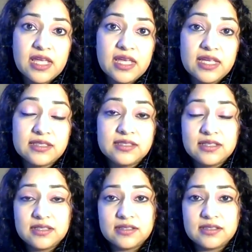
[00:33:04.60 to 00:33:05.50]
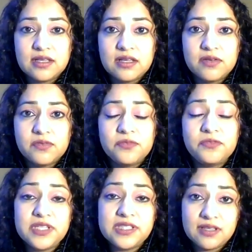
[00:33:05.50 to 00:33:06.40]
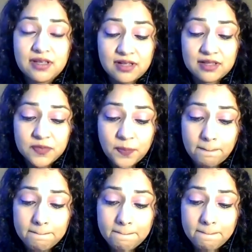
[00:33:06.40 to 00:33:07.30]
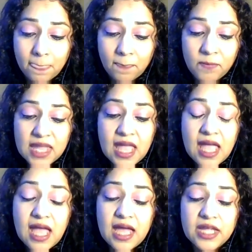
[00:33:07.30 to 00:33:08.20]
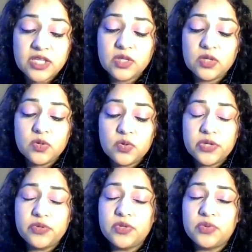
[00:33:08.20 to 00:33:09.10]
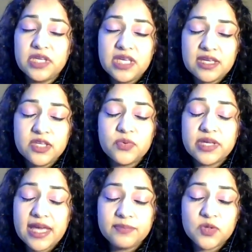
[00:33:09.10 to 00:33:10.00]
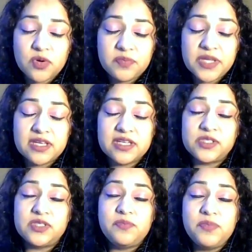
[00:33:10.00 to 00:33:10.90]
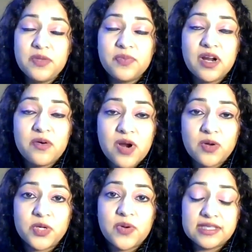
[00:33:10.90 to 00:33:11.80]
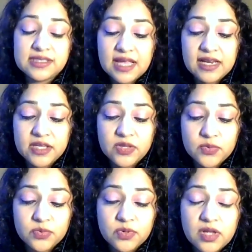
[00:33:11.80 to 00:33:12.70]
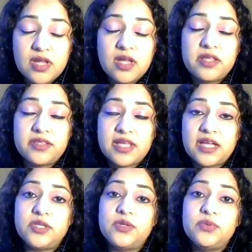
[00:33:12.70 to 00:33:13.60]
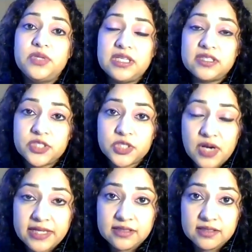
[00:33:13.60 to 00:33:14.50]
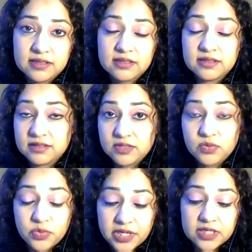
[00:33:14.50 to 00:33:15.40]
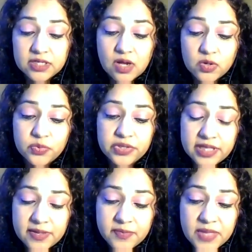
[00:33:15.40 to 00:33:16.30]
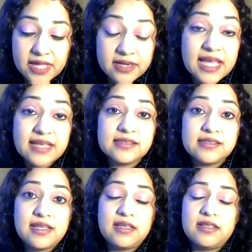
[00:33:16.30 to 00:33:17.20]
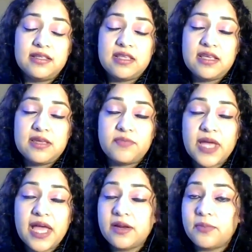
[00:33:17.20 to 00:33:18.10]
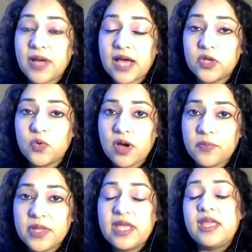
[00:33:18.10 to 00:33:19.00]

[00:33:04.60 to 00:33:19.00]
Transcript: it turns physical. And you know, you kept on because the people around you are telling you that you need to try to work it out with him. And yes, they kind of back you up